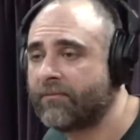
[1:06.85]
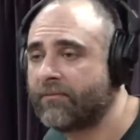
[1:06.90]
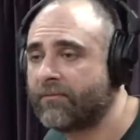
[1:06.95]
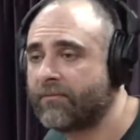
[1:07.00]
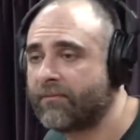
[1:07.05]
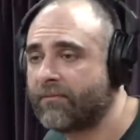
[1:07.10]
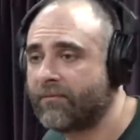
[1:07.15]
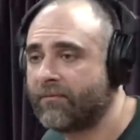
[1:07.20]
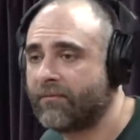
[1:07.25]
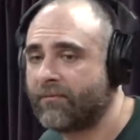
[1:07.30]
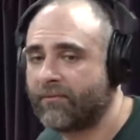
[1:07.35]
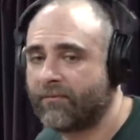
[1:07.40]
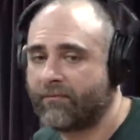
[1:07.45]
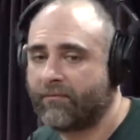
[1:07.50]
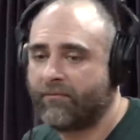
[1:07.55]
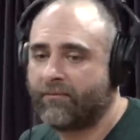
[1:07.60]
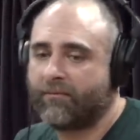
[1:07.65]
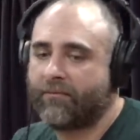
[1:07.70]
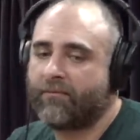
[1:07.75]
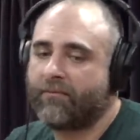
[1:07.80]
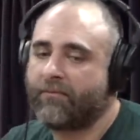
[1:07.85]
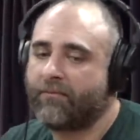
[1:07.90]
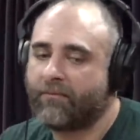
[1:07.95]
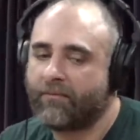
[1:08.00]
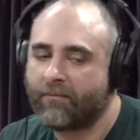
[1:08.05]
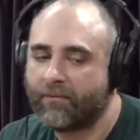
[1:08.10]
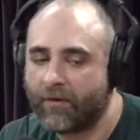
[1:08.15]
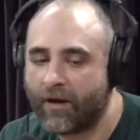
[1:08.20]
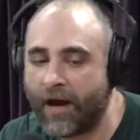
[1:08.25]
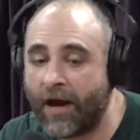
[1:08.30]
it all the way through.
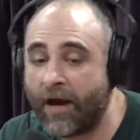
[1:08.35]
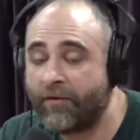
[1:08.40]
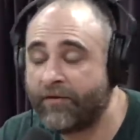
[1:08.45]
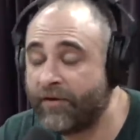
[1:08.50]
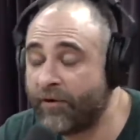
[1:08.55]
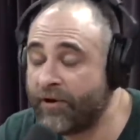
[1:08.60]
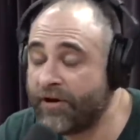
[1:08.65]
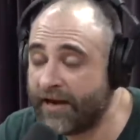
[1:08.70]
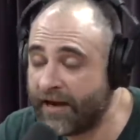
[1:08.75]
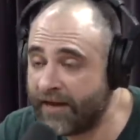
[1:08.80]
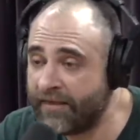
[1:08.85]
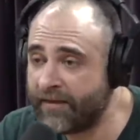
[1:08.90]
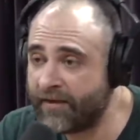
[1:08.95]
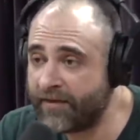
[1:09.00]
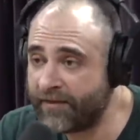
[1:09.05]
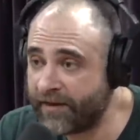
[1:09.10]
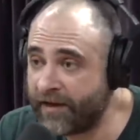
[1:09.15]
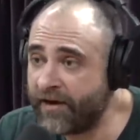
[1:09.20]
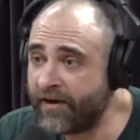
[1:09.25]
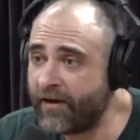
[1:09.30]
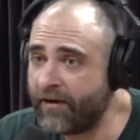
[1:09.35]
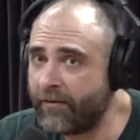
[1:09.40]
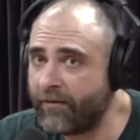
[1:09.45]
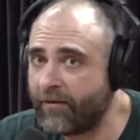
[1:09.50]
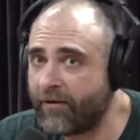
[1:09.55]
Oh, dude! I think I've theater, only seen